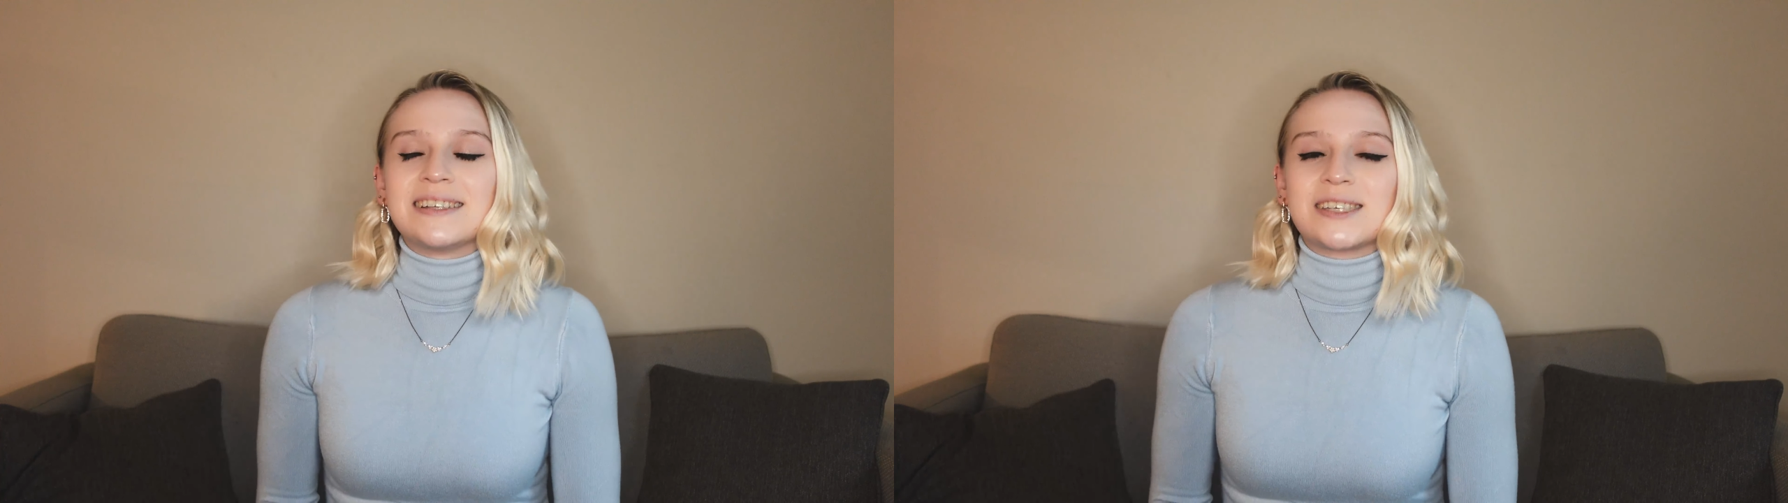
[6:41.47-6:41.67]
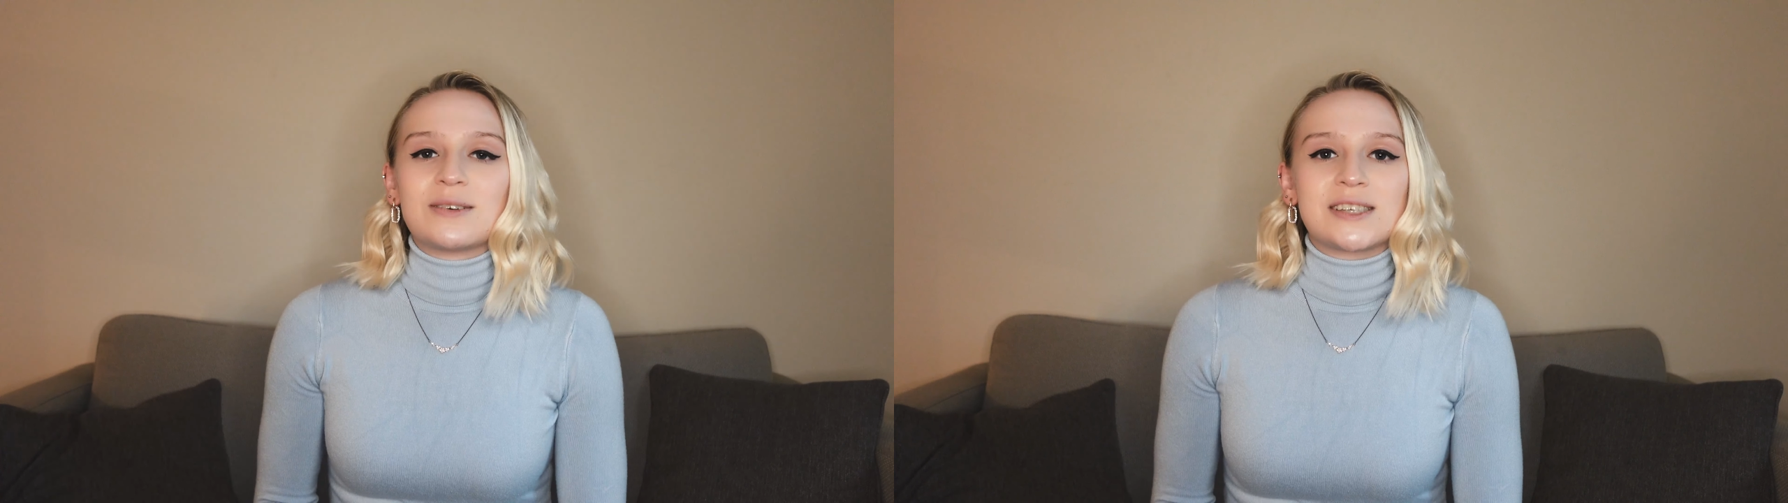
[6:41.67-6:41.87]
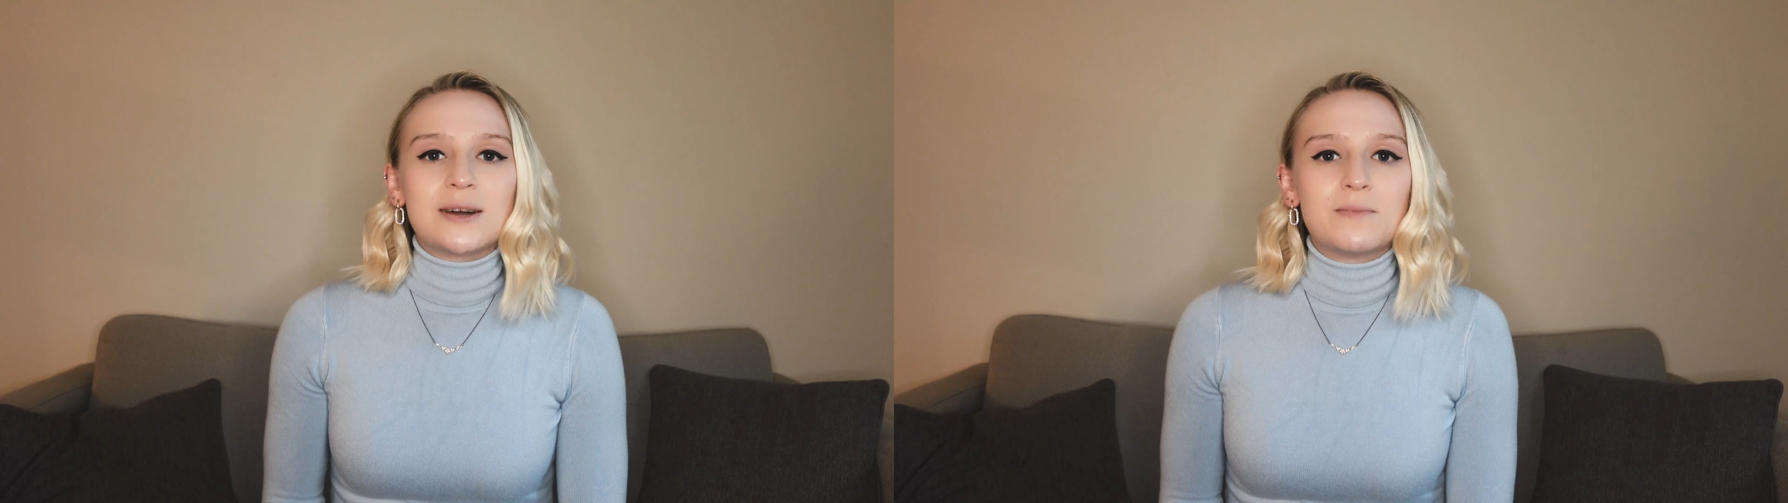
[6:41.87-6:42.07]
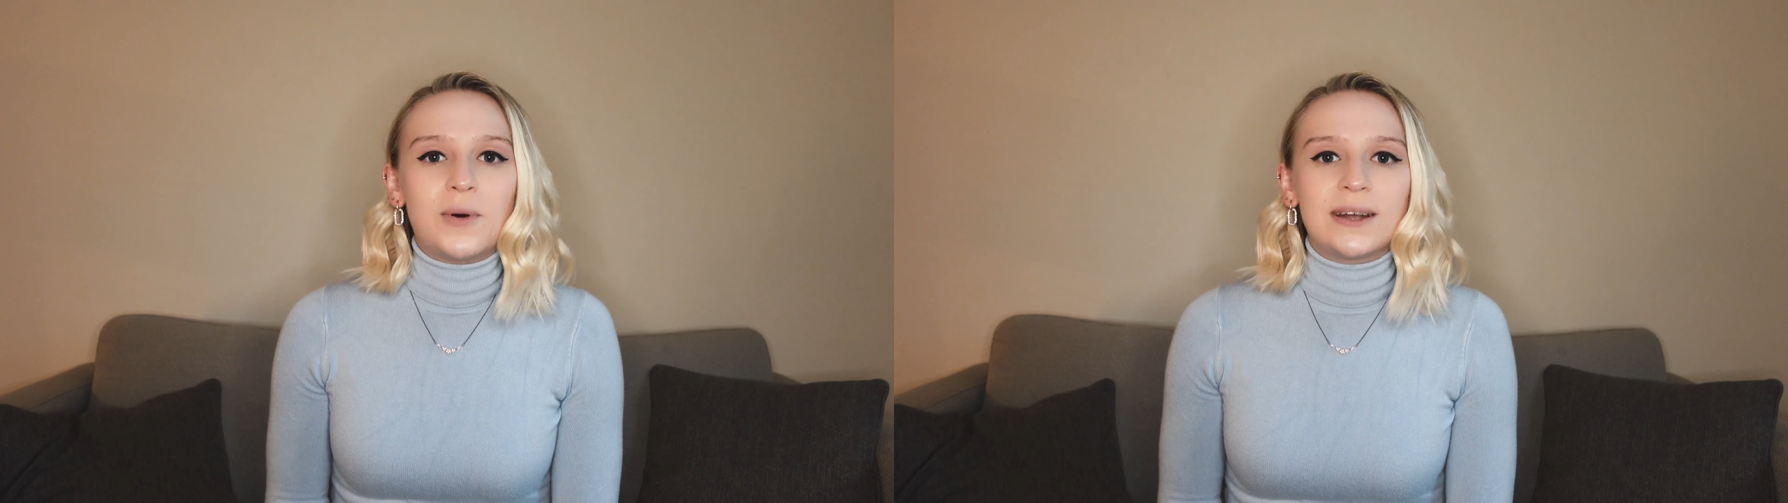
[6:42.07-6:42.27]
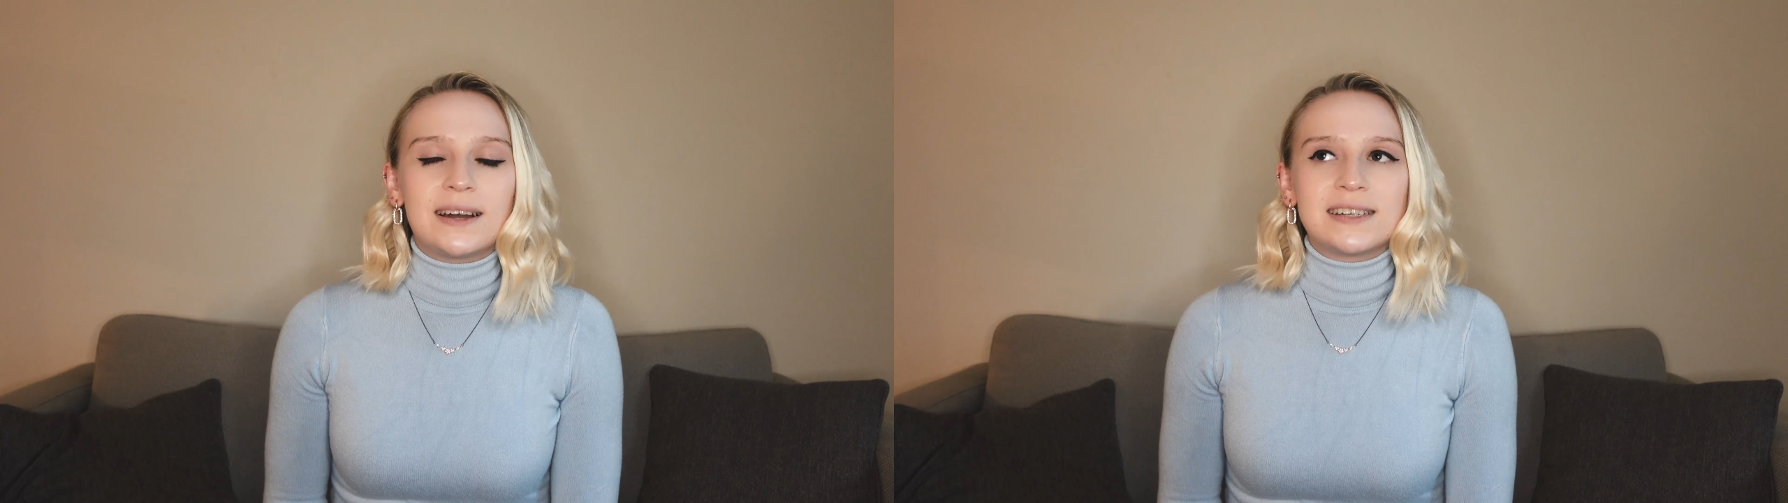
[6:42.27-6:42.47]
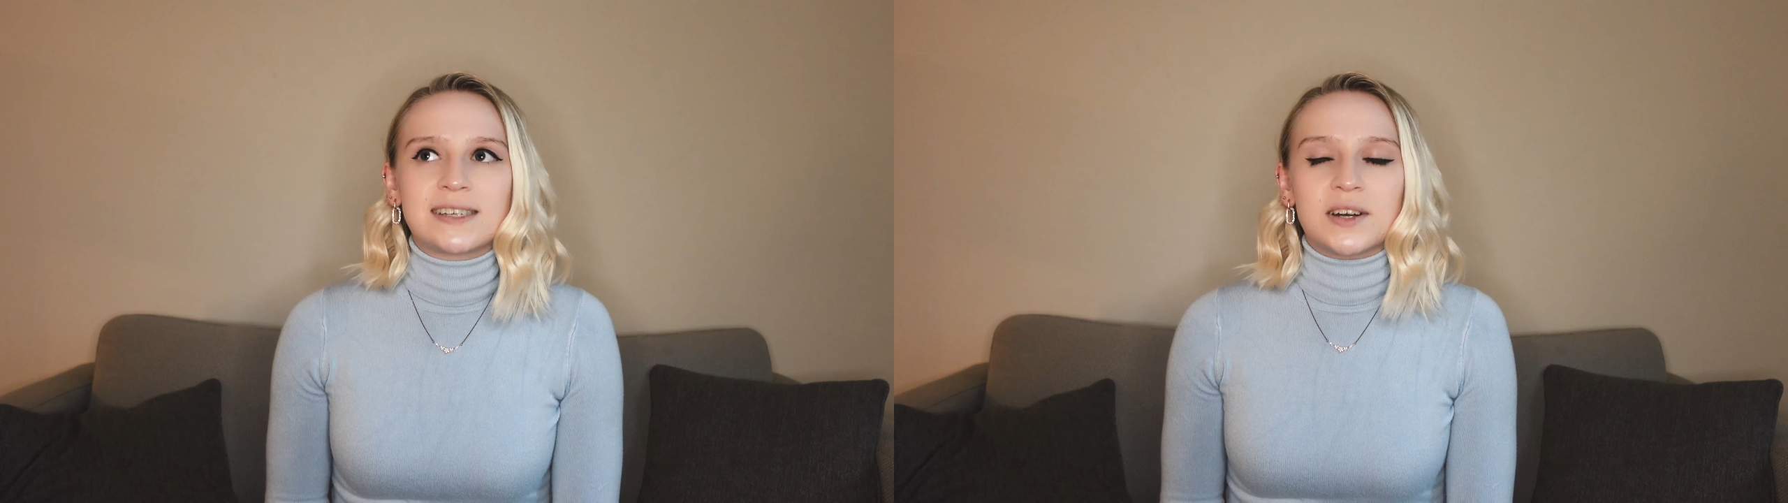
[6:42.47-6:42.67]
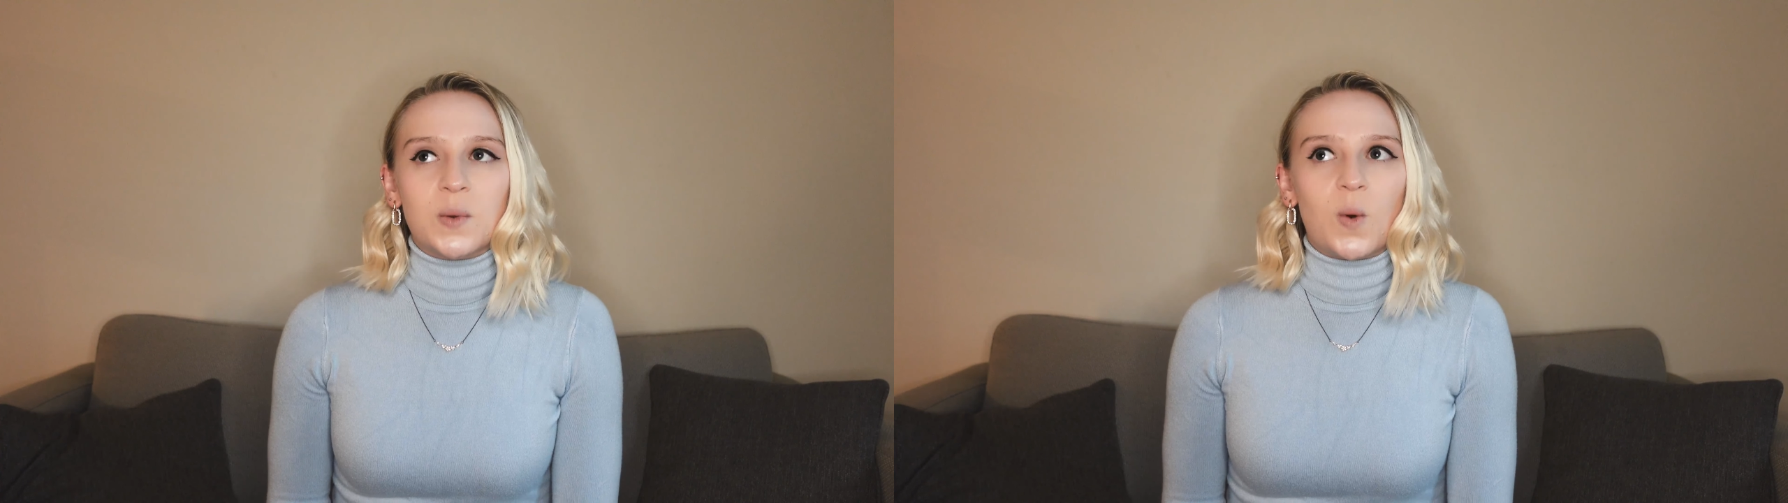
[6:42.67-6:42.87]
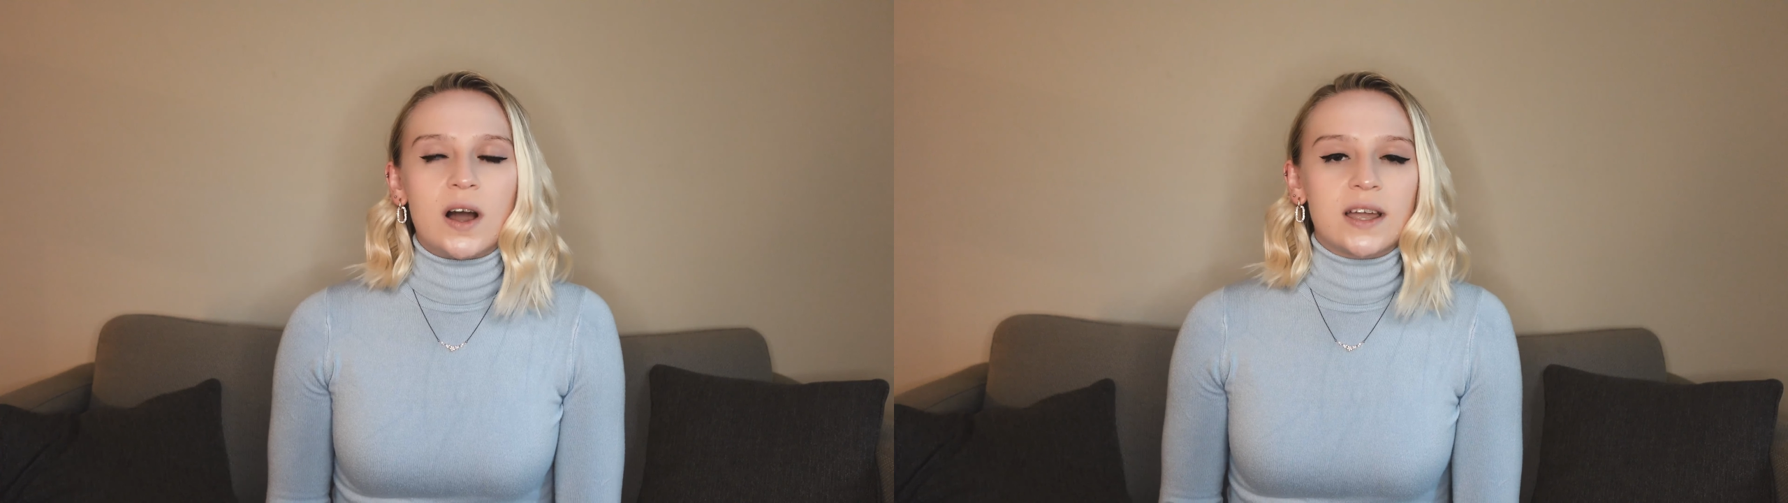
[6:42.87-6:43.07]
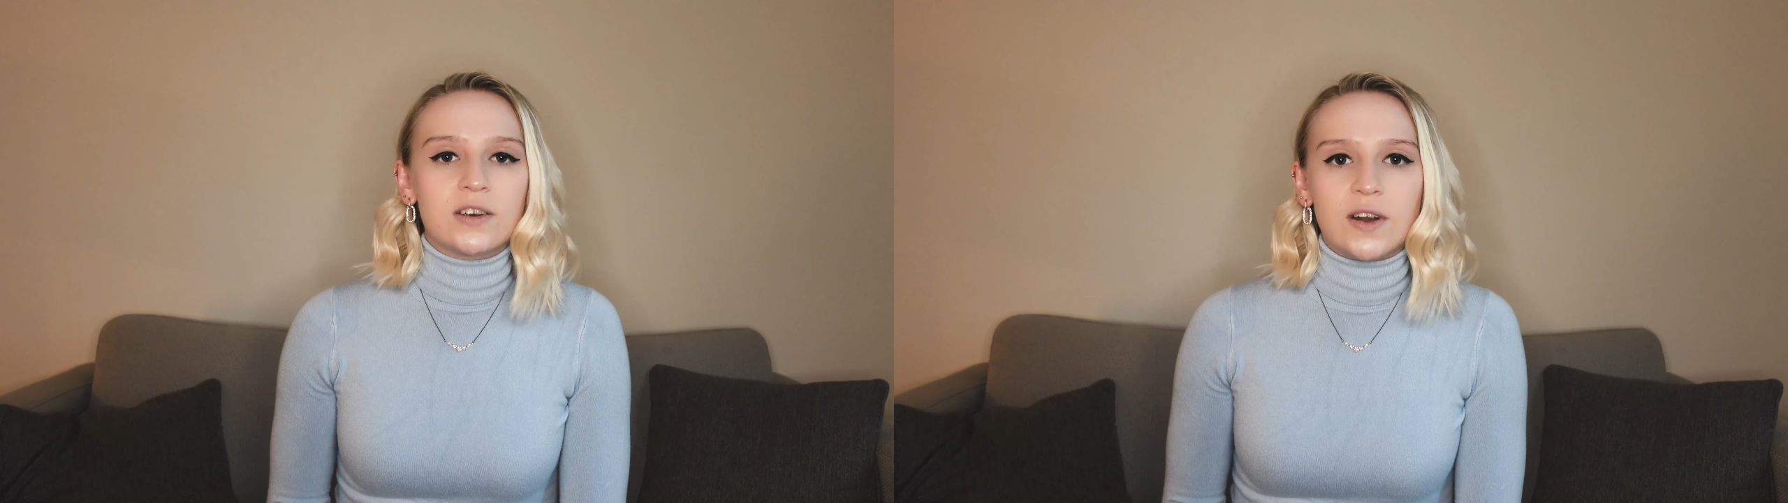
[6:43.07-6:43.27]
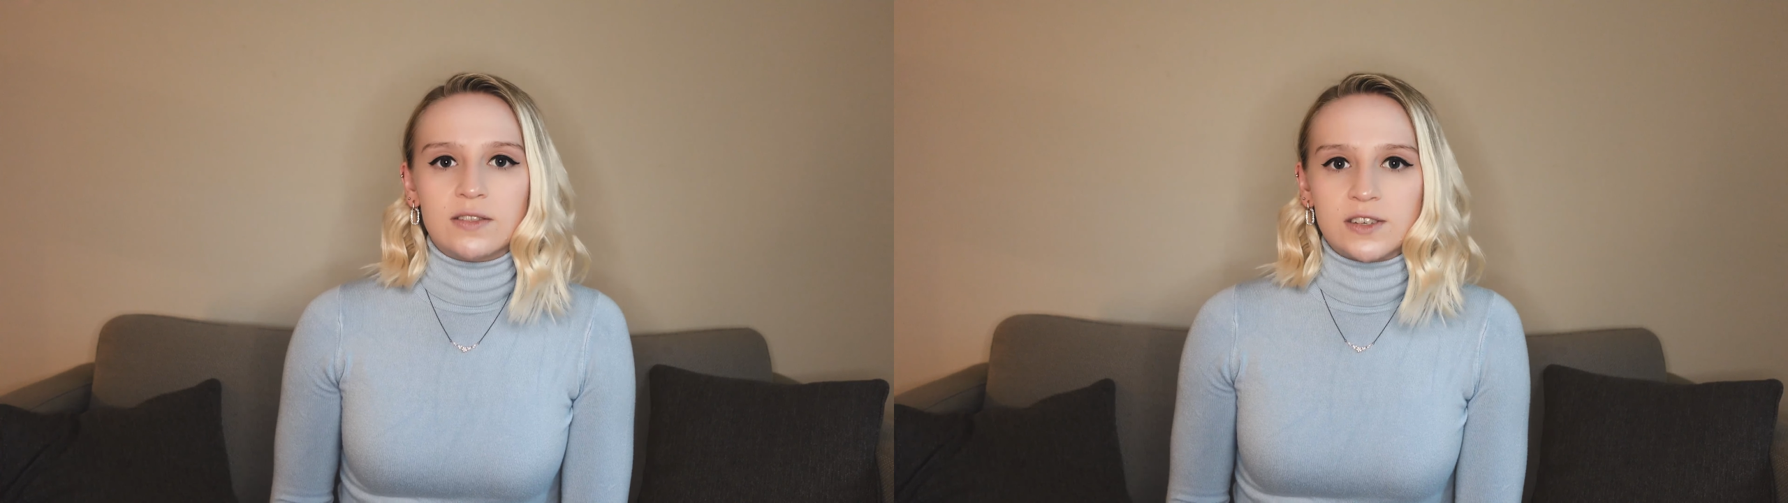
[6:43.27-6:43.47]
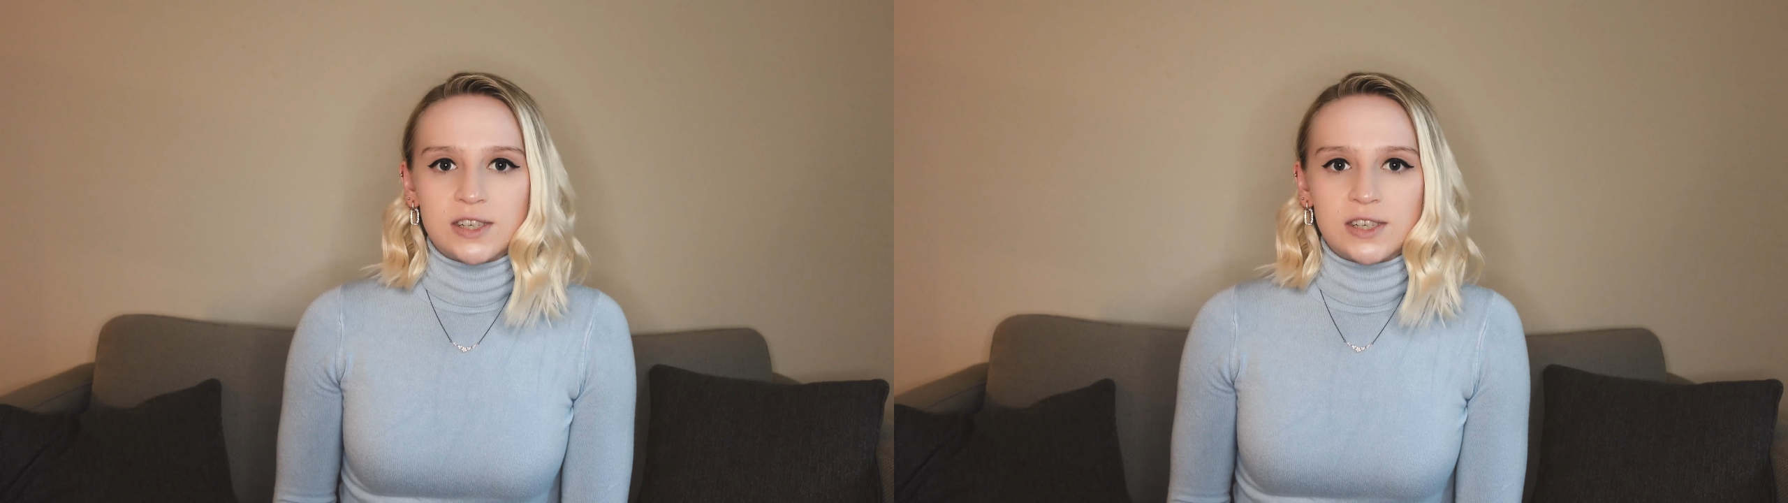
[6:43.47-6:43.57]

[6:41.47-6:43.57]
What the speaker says: So at some point I started walking around the